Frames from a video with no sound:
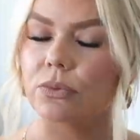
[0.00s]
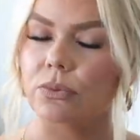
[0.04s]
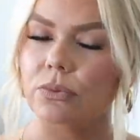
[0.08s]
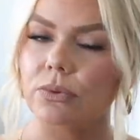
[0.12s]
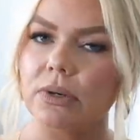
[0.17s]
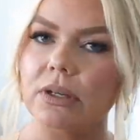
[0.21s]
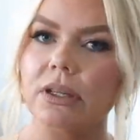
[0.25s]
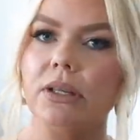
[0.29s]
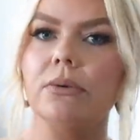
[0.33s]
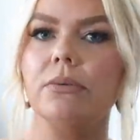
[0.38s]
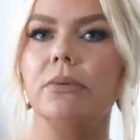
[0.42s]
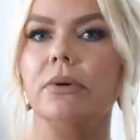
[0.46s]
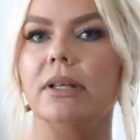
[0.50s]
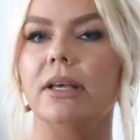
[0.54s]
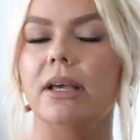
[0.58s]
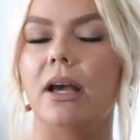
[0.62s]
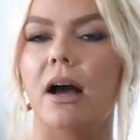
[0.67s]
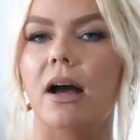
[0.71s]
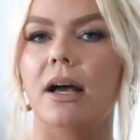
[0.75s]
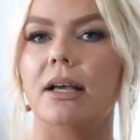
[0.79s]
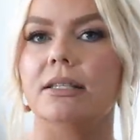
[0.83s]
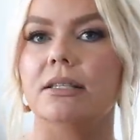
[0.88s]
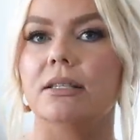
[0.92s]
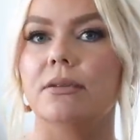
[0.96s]
really, really
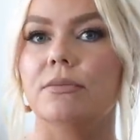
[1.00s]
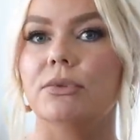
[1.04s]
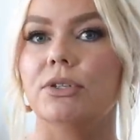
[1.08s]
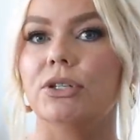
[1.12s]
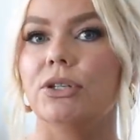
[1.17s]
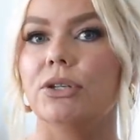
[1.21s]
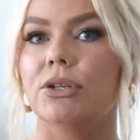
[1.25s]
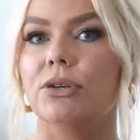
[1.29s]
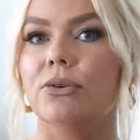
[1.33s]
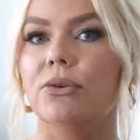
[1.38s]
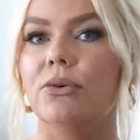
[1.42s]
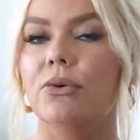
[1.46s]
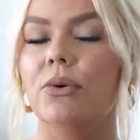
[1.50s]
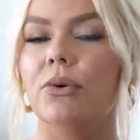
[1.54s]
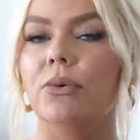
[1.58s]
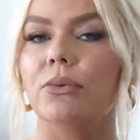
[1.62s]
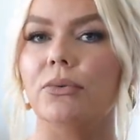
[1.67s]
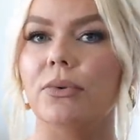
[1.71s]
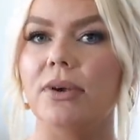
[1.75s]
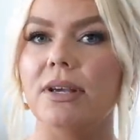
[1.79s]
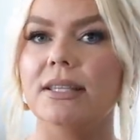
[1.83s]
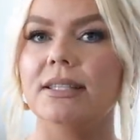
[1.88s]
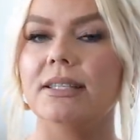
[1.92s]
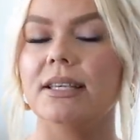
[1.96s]
awesome too,
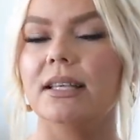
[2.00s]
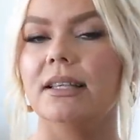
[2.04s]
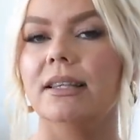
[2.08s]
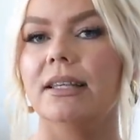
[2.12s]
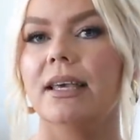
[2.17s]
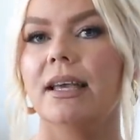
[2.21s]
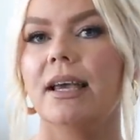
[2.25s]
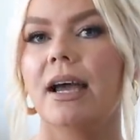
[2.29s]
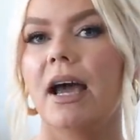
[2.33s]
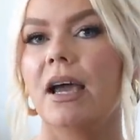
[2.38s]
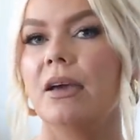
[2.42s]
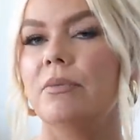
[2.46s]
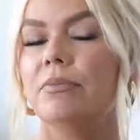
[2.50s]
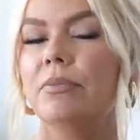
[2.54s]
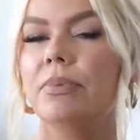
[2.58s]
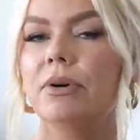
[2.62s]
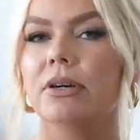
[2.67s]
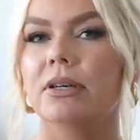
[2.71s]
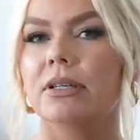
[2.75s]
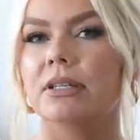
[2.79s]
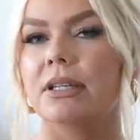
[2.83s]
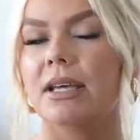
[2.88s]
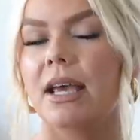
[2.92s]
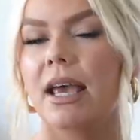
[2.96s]
recently I
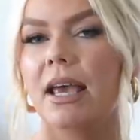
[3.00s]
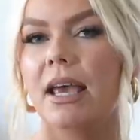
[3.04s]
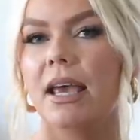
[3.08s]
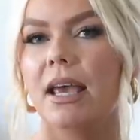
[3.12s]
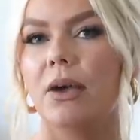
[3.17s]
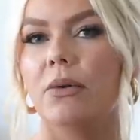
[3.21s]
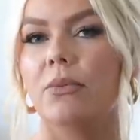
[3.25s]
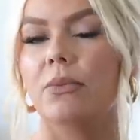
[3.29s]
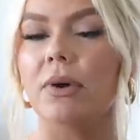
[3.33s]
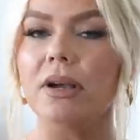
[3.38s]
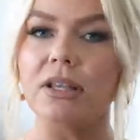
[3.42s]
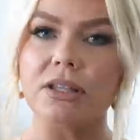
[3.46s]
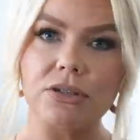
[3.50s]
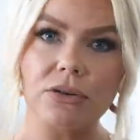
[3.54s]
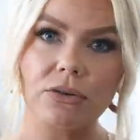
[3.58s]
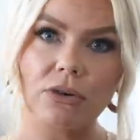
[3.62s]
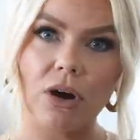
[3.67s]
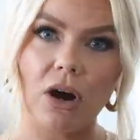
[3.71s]
booked a rental